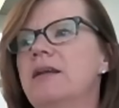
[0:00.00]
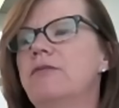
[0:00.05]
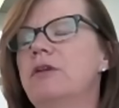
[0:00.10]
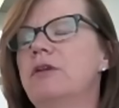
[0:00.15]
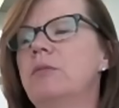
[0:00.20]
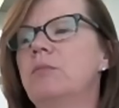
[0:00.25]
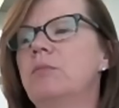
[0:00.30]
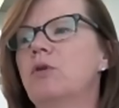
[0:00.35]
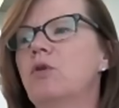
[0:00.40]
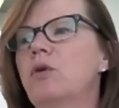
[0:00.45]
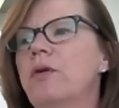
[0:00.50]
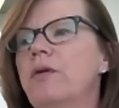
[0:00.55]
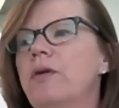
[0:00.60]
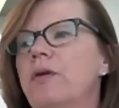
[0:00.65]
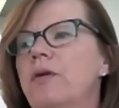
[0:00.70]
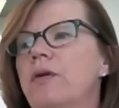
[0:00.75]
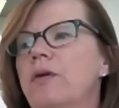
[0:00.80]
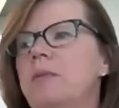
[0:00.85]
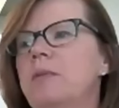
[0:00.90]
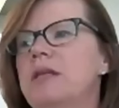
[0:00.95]
if an employer
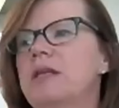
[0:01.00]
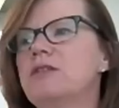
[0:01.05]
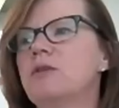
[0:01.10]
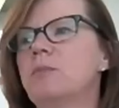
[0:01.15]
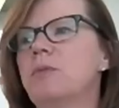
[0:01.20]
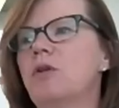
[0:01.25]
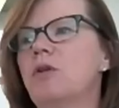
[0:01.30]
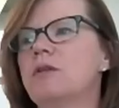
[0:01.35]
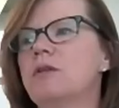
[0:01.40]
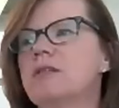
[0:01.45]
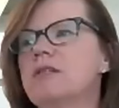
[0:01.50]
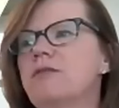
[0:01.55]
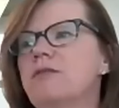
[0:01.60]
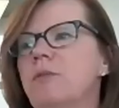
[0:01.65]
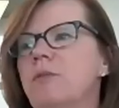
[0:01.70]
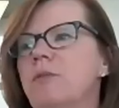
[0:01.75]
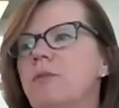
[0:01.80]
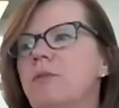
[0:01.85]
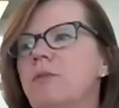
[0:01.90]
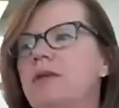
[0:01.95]
implements a policy
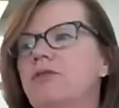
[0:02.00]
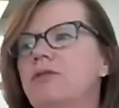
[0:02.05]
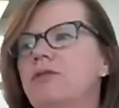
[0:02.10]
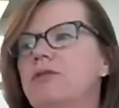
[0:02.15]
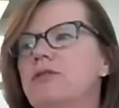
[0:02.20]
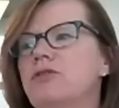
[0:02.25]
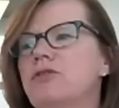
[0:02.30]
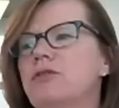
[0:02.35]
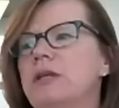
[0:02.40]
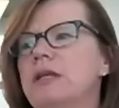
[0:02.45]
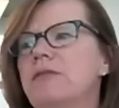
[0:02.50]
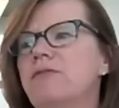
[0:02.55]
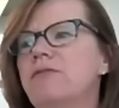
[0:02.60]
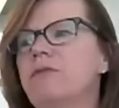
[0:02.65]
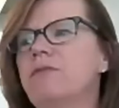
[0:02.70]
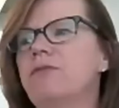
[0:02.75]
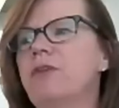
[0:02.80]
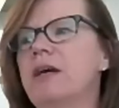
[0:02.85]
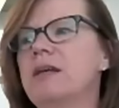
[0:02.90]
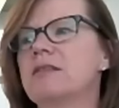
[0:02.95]
for
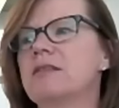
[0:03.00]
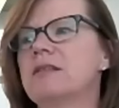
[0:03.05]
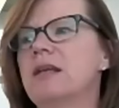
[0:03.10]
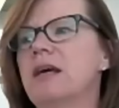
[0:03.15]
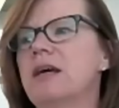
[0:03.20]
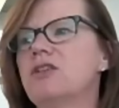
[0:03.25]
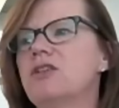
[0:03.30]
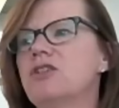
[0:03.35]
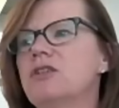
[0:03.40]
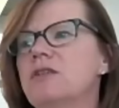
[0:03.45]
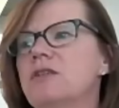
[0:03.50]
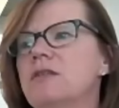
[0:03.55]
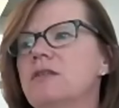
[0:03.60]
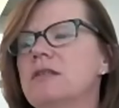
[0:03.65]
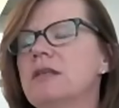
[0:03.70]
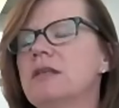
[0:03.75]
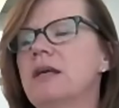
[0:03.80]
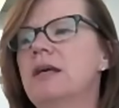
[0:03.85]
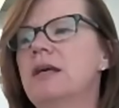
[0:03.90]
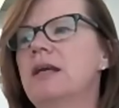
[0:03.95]
mandatory
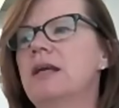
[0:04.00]
vaccinations,